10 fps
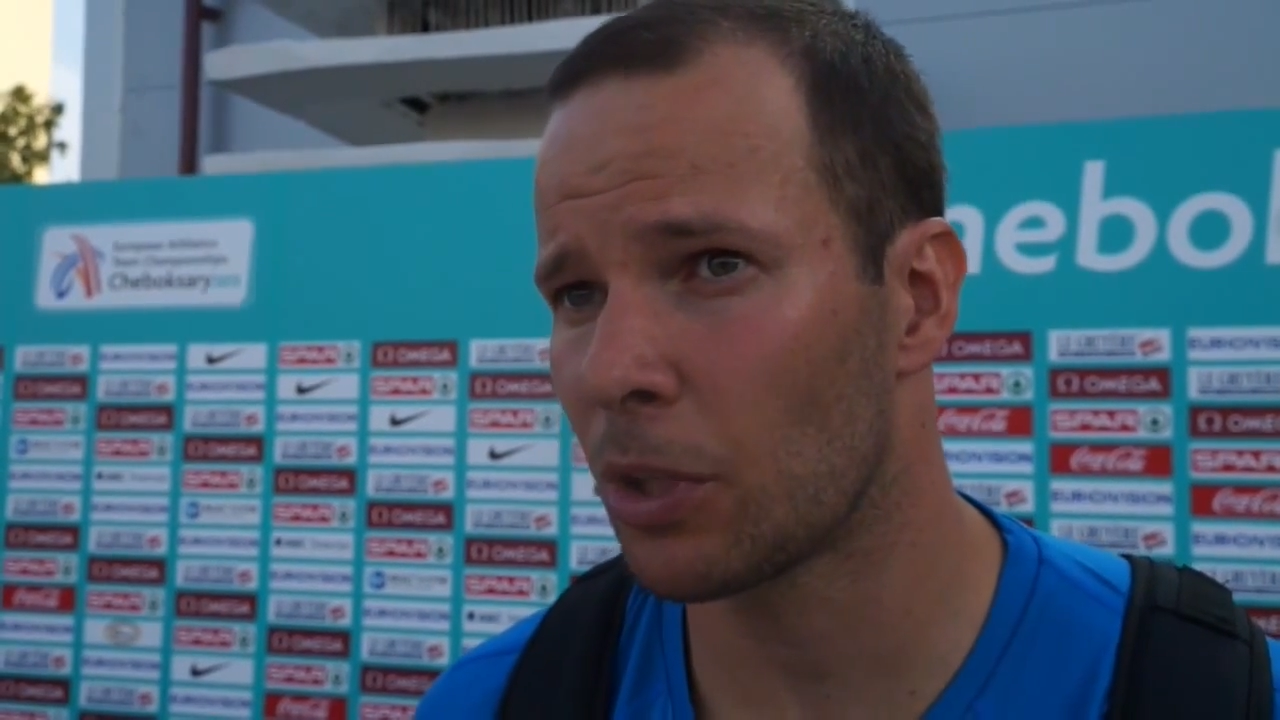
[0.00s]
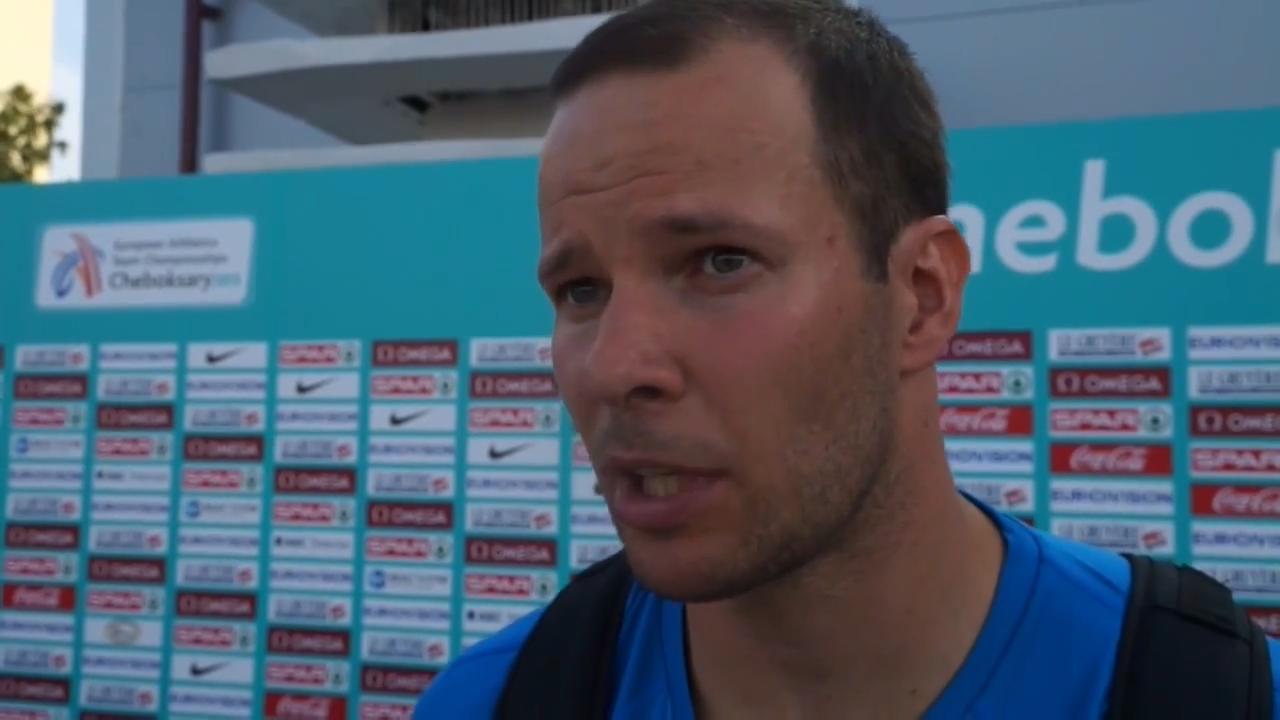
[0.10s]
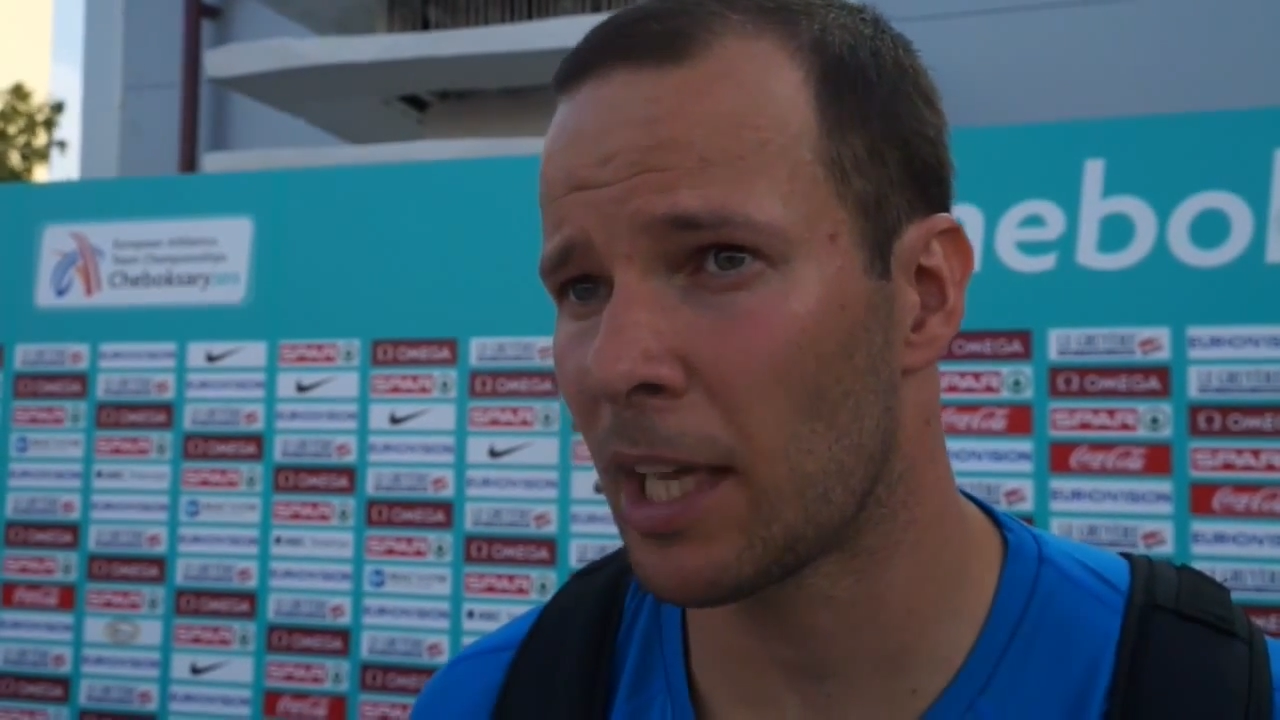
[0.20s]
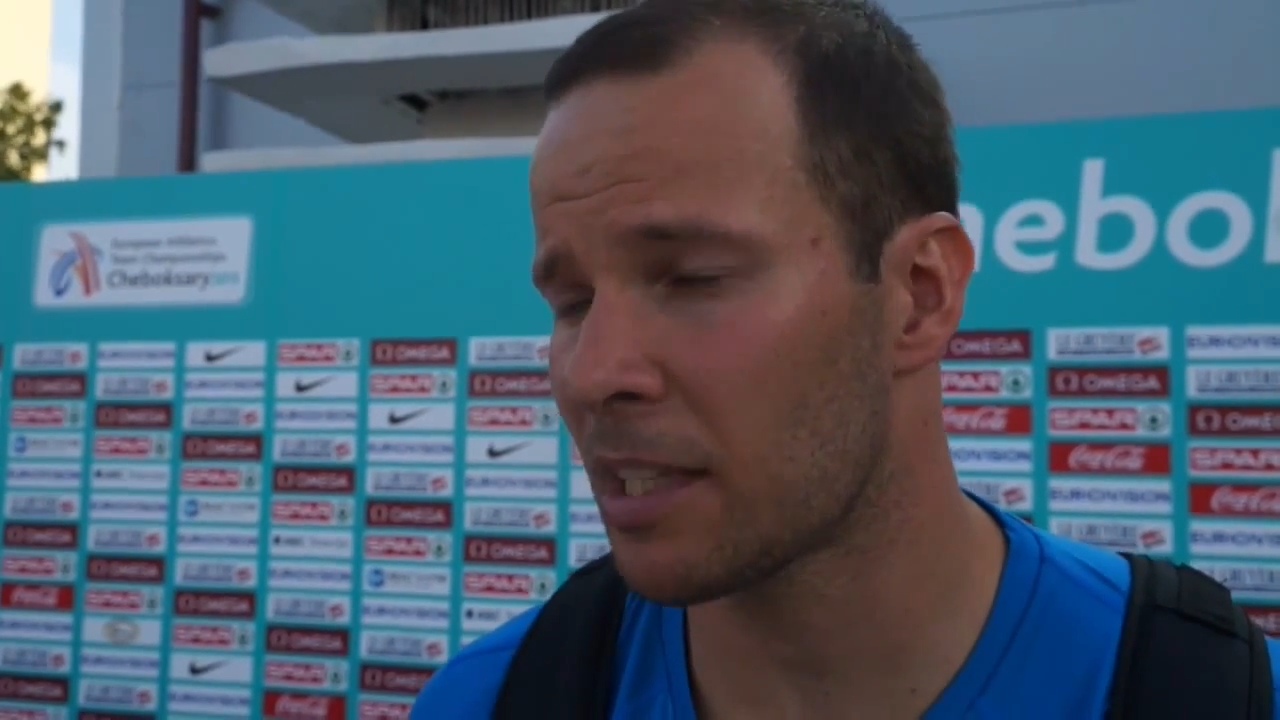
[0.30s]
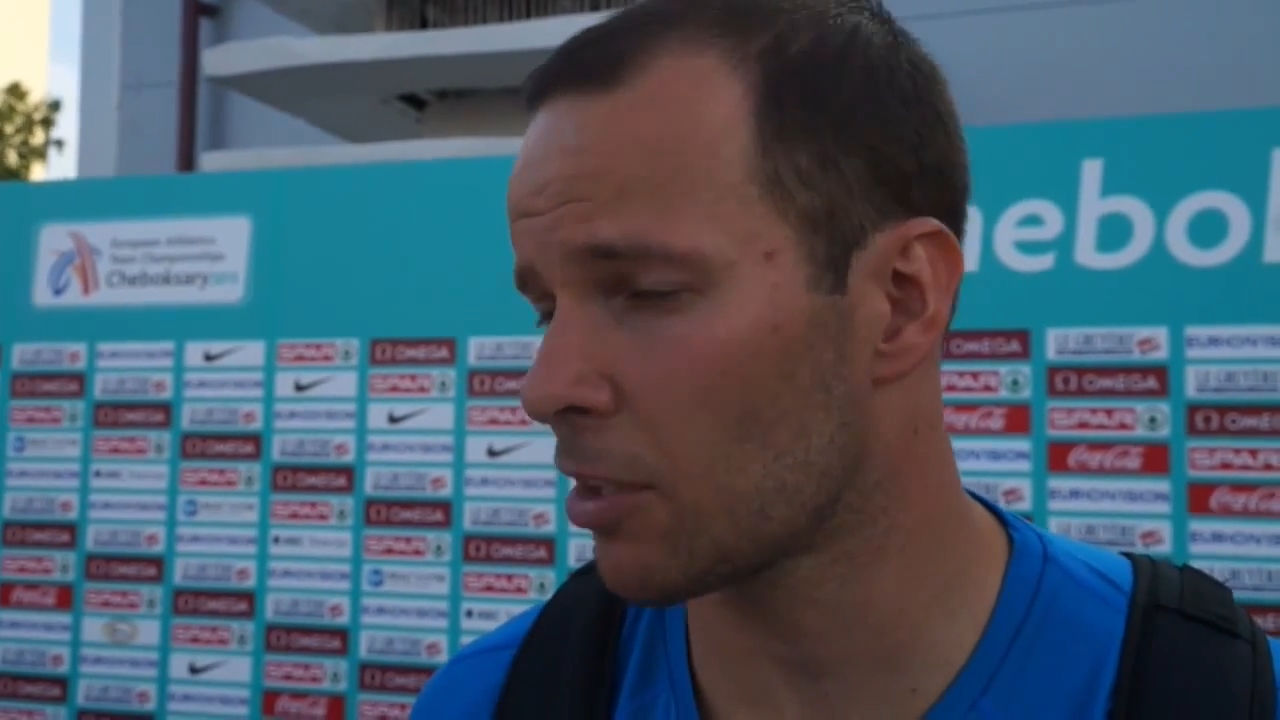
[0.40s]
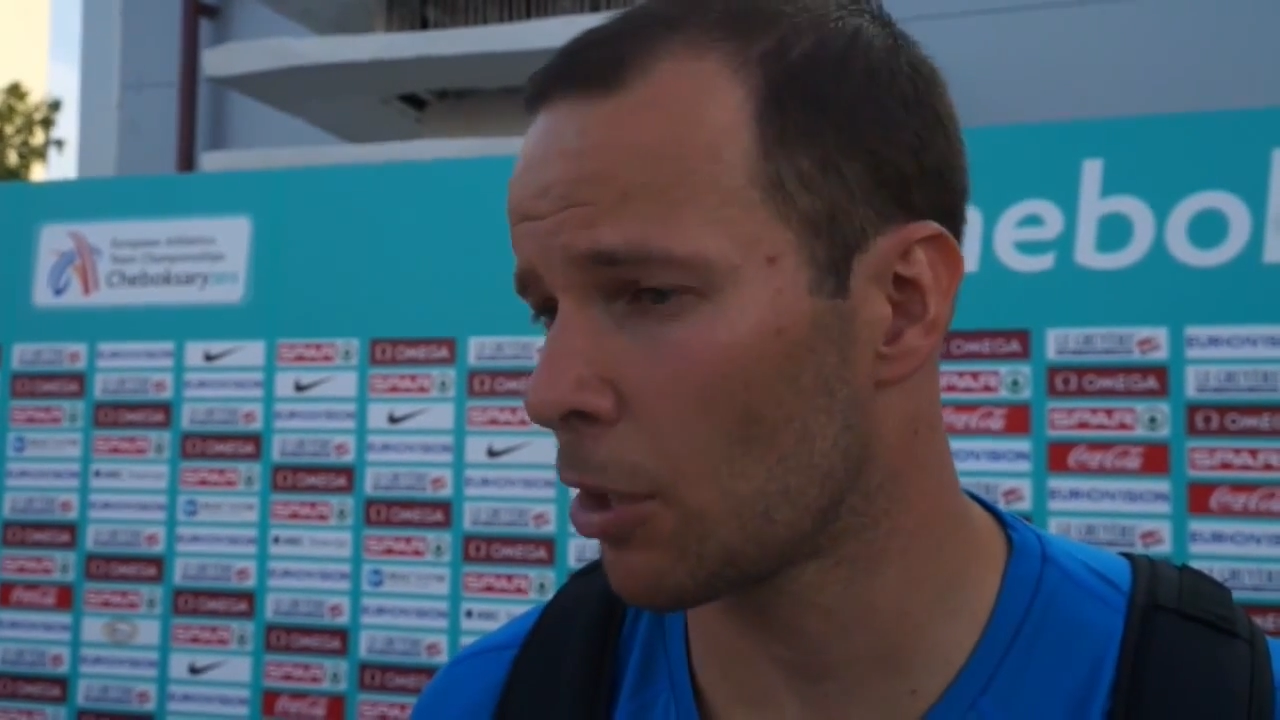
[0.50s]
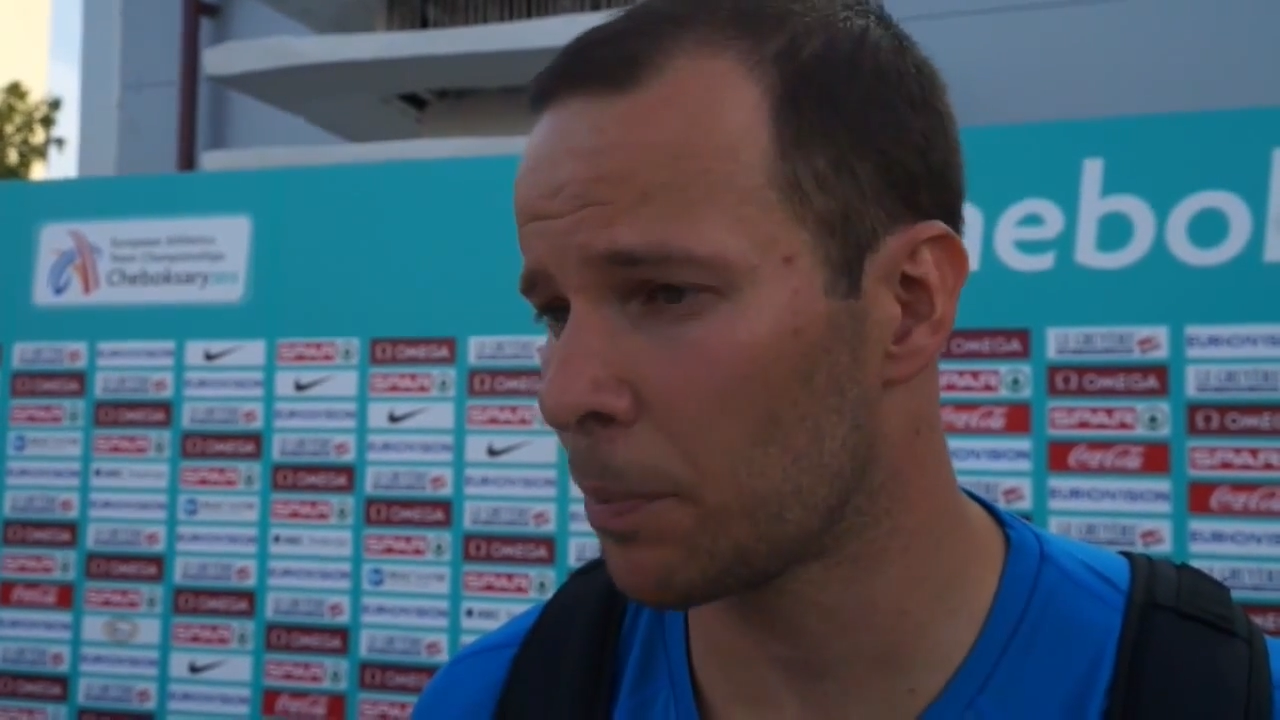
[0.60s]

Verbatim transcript: the next